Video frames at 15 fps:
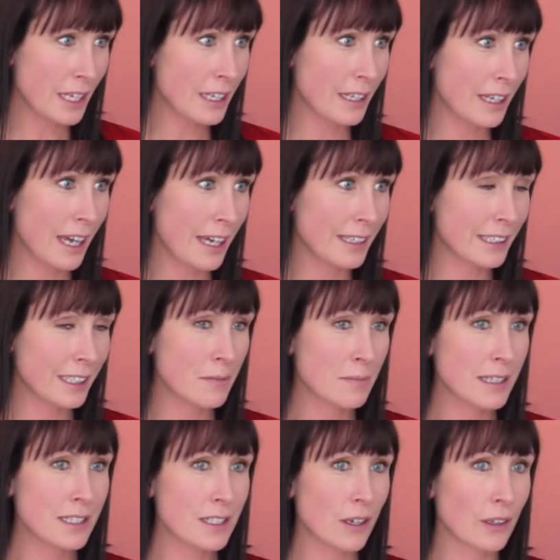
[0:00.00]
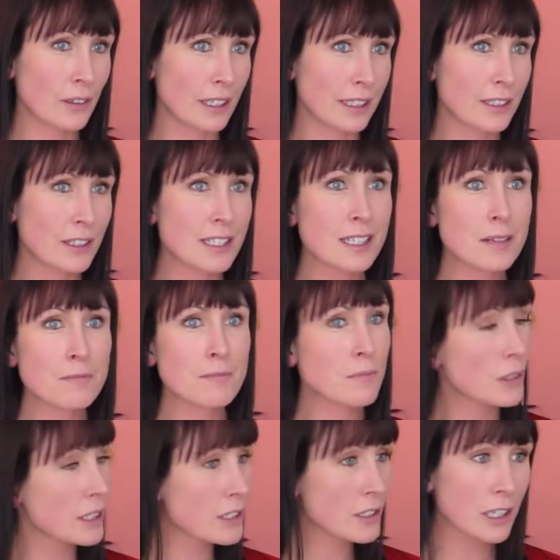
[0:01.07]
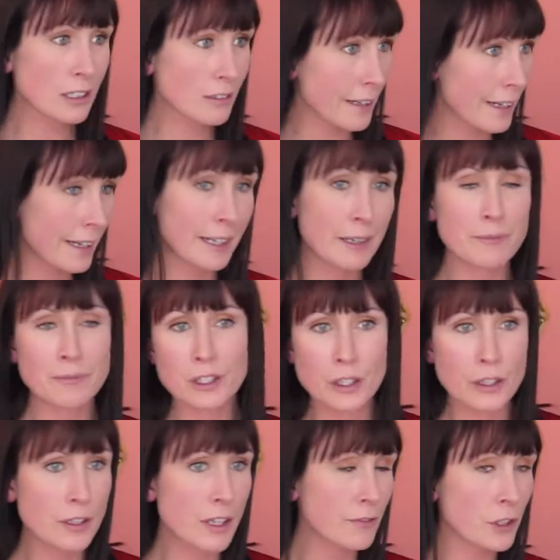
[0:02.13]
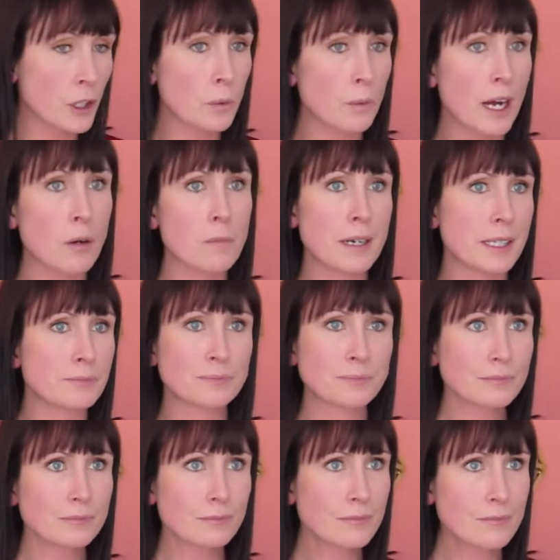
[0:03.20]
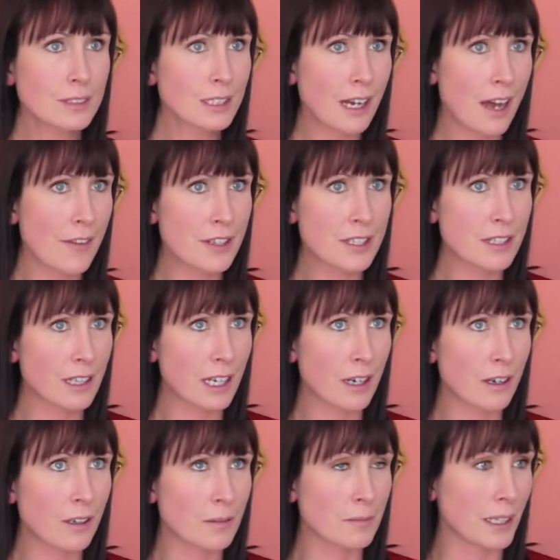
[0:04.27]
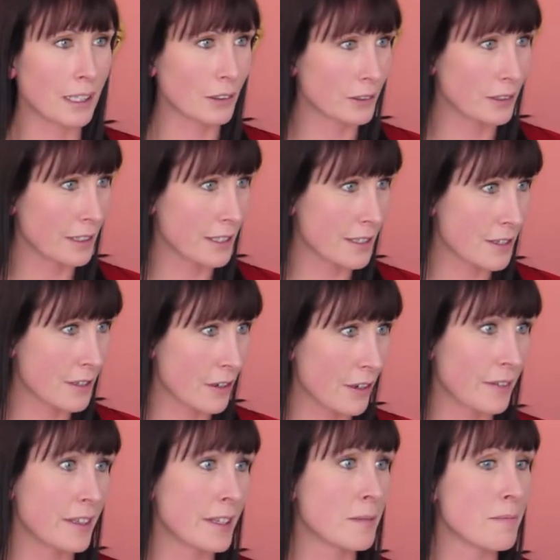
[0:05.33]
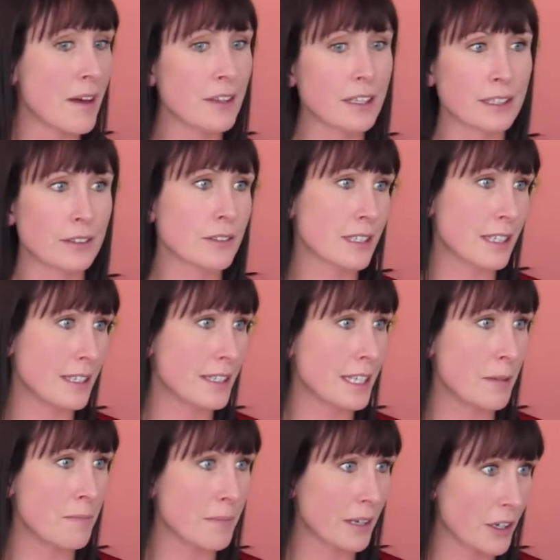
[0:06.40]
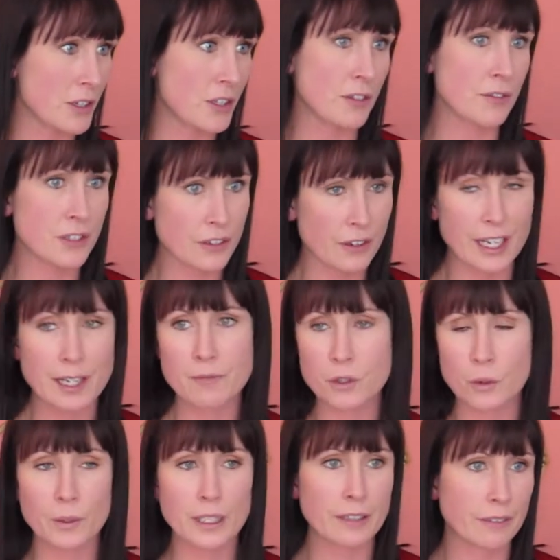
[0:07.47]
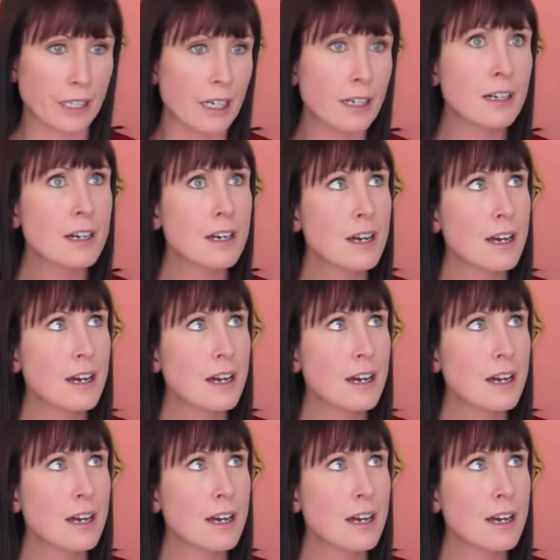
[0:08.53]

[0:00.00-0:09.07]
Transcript: Yeah. And it can be so some mornings go great, they flow well, but others are like, oh my goodness, and then the mother guilt sets in because you've screamed or whatever.